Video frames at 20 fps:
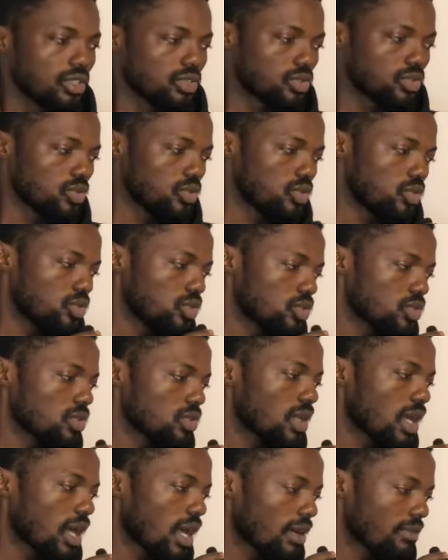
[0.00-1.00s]
So you
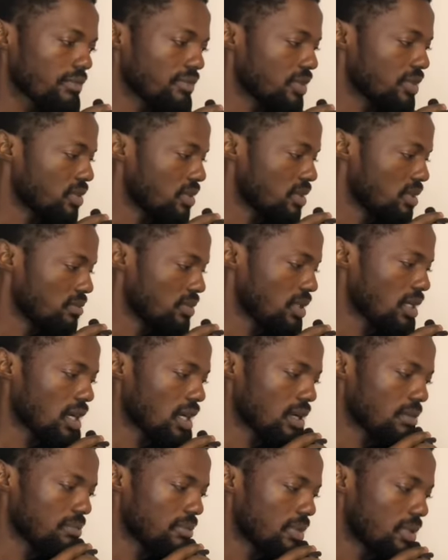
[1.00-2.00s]
should have the DB
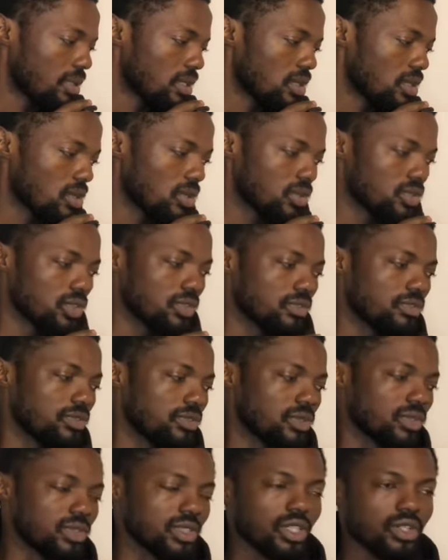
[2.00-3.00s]
app on your
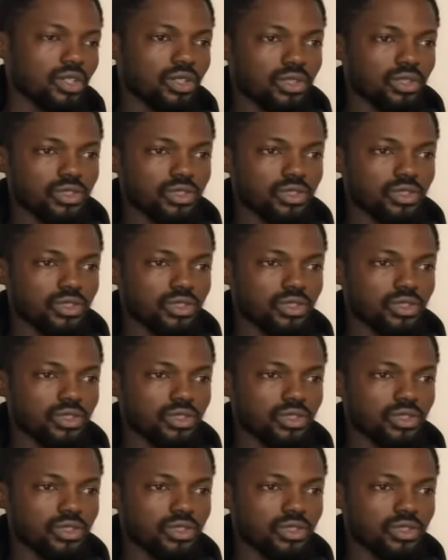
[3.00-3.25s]
phone.